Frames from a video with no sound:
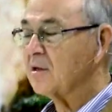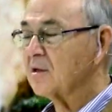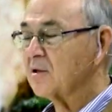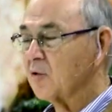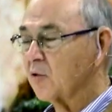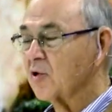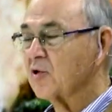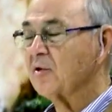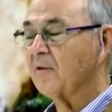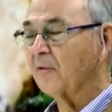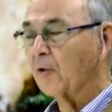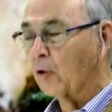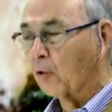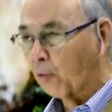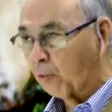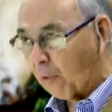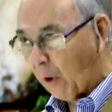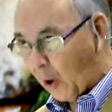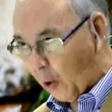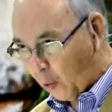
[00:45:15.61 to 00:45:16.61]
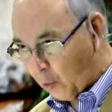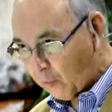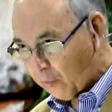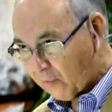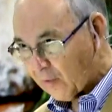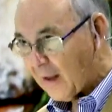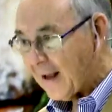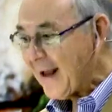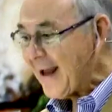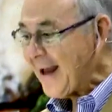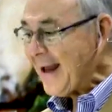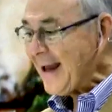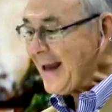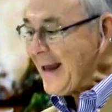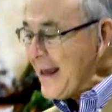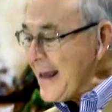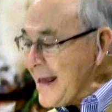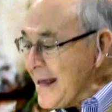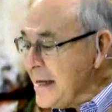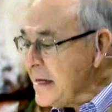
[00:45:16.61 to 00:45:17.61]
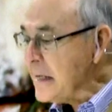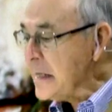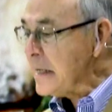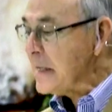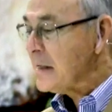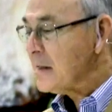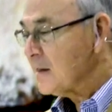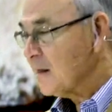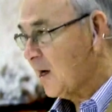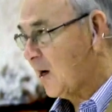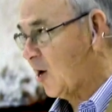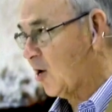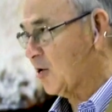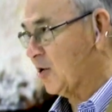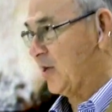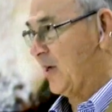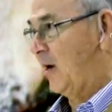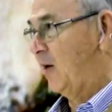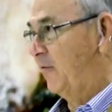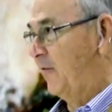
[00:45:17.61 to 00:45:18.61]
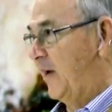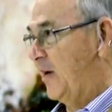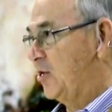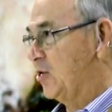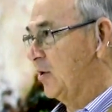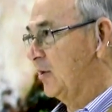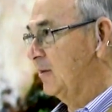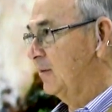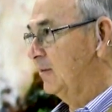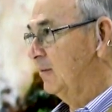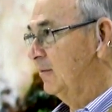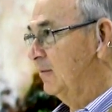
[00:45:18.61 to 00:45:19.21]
source of growth in our salvation.